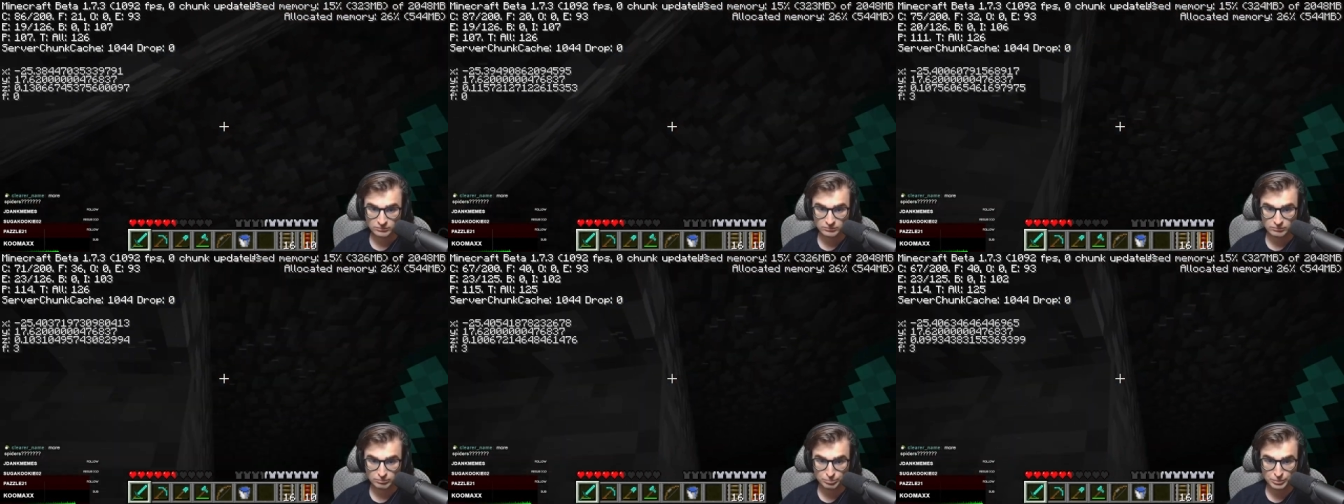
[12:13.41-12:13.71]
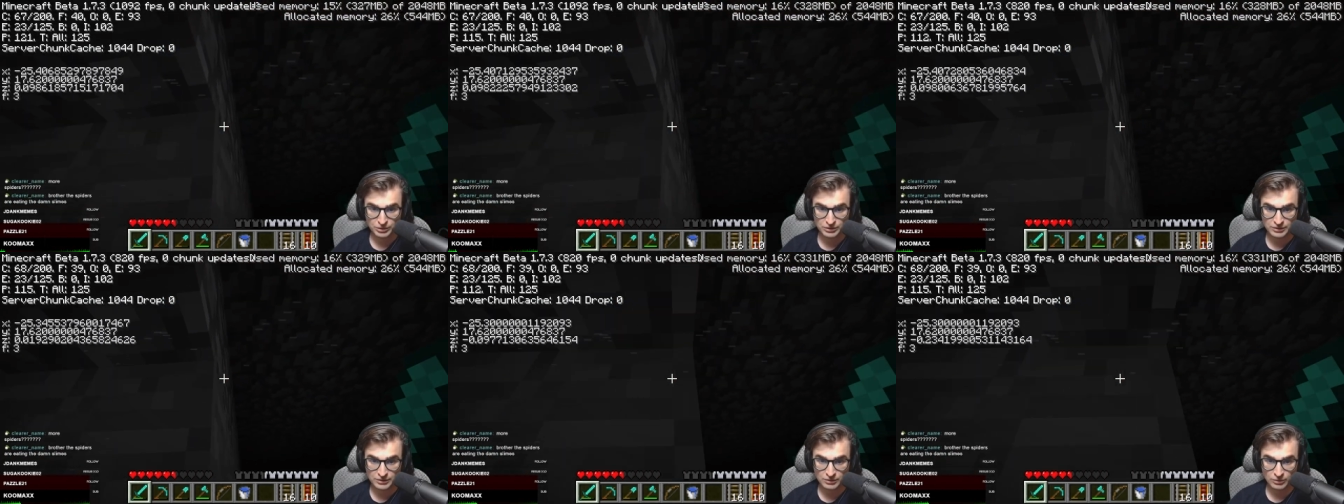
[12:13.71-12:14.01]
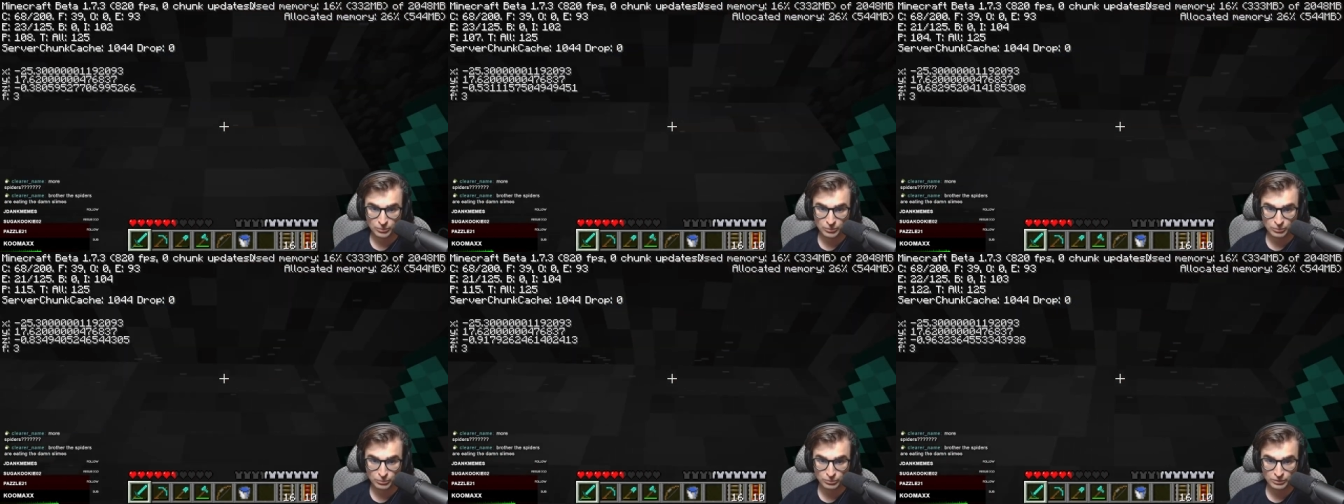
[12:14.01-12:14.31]
But
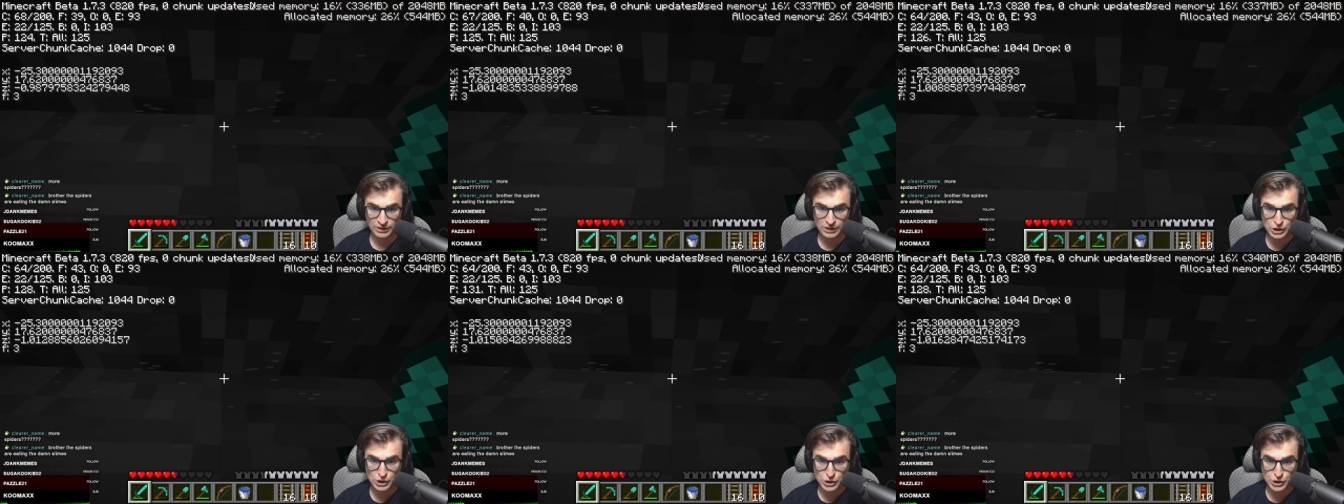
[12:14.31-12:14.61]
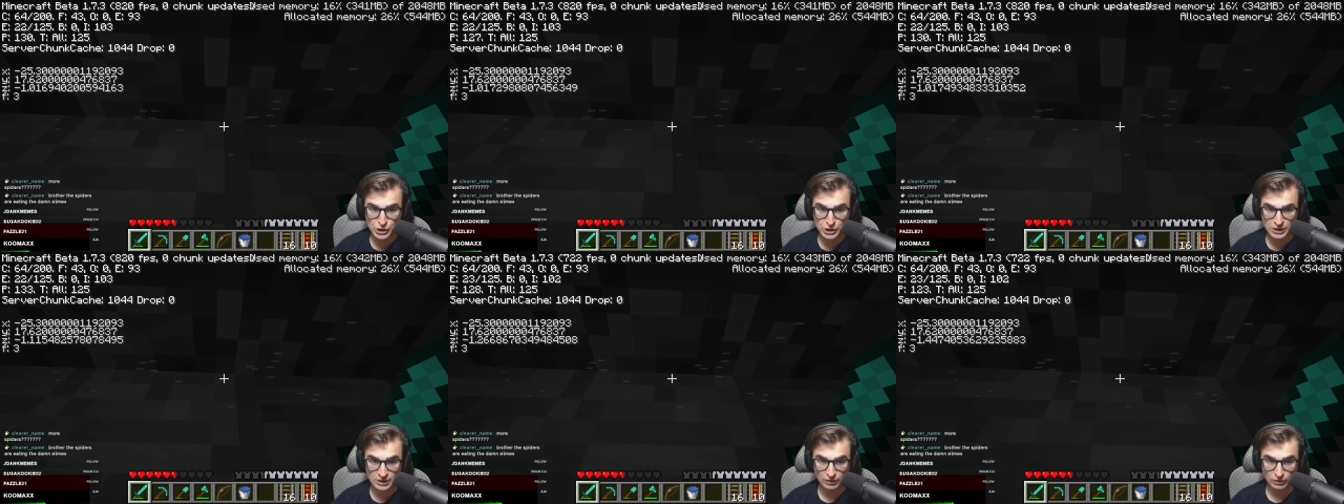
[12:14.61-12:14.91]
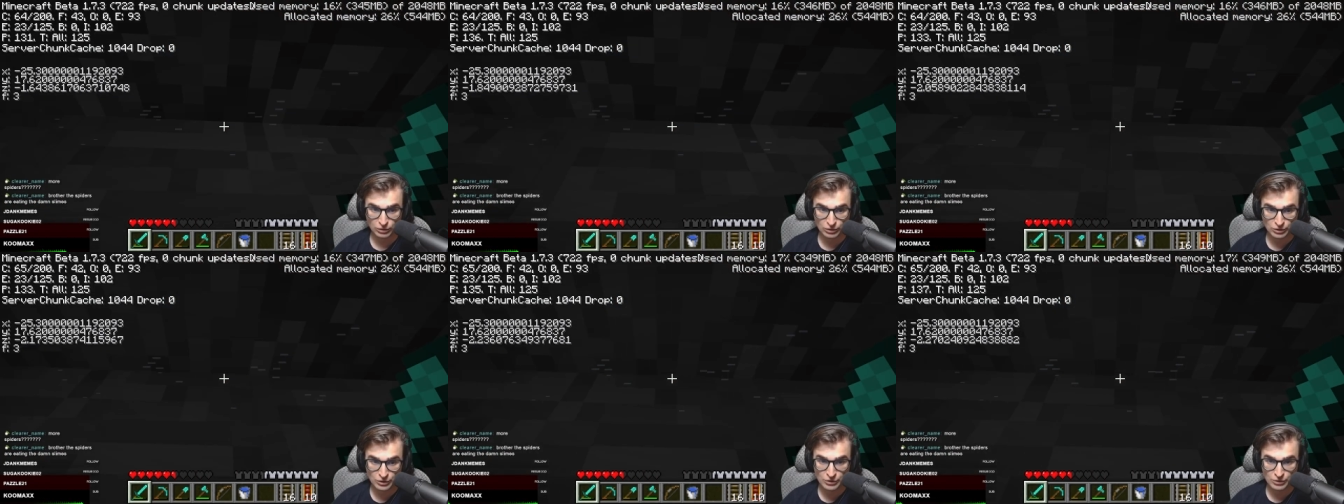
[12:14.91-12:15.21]
holy shit,
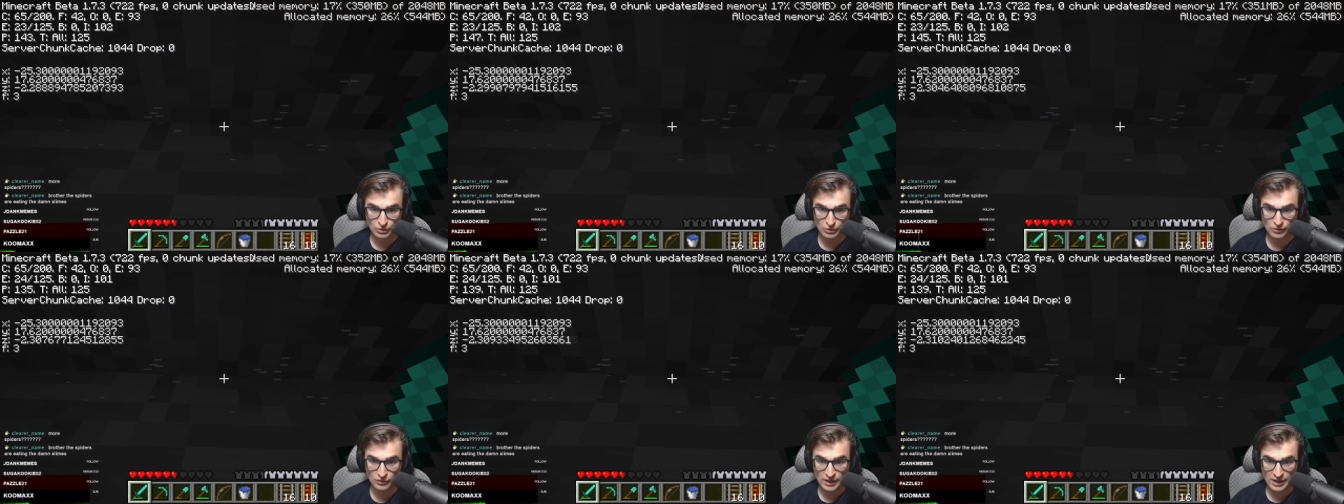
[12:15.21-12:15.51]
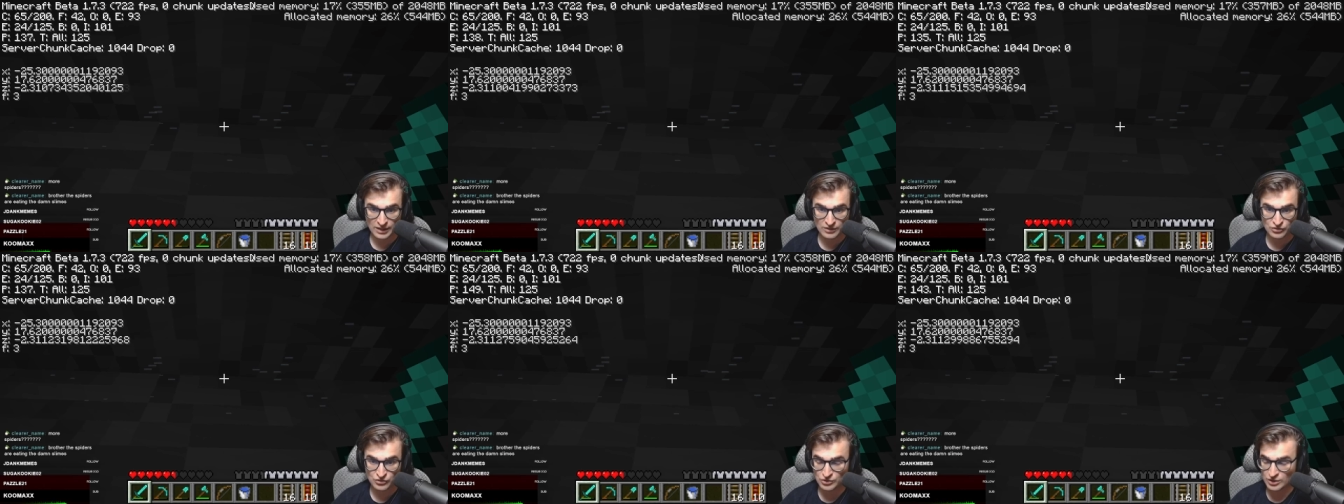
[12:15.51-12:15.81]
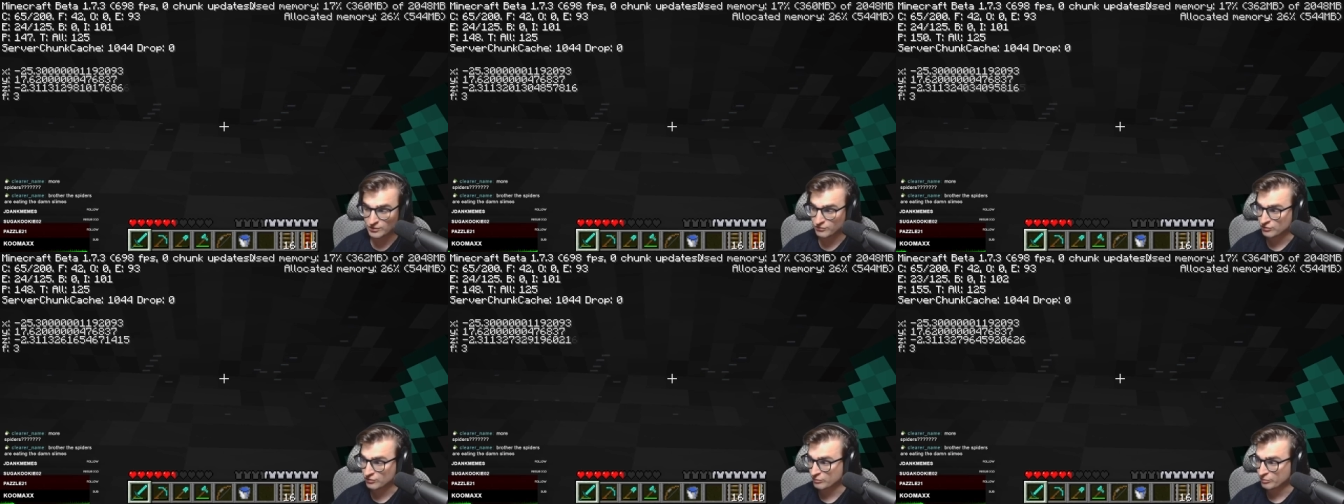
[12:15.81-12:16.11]
look at all that
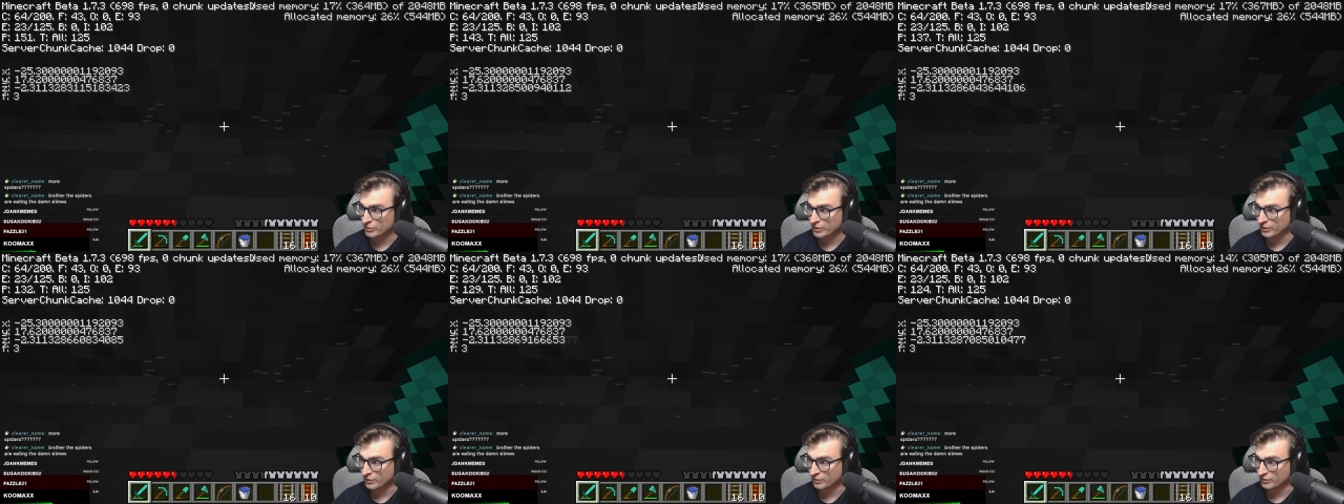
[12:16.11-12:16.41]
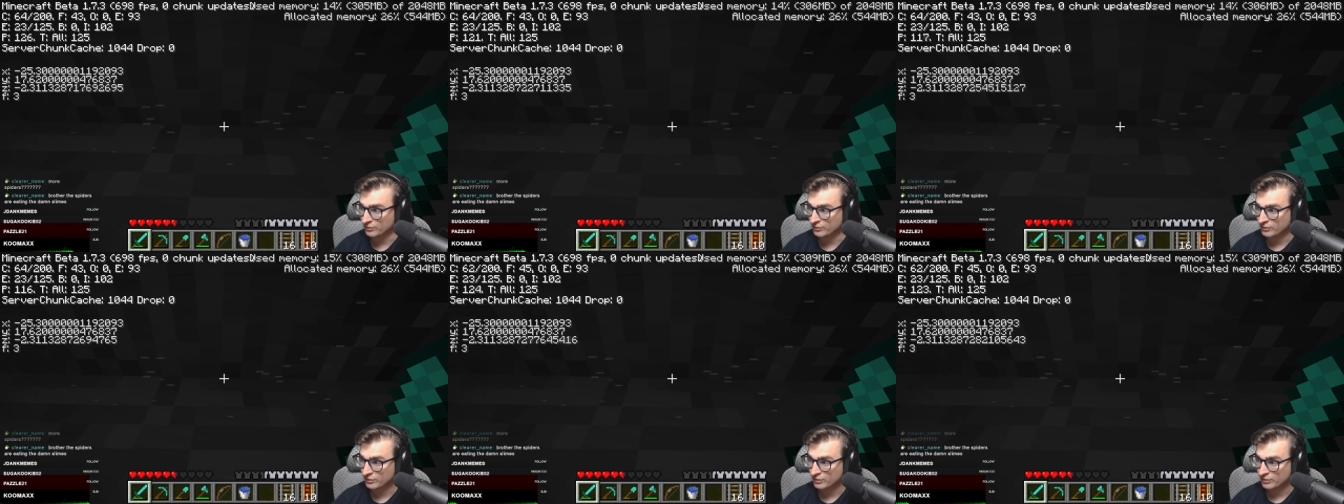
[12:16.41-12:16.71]
stuff up there.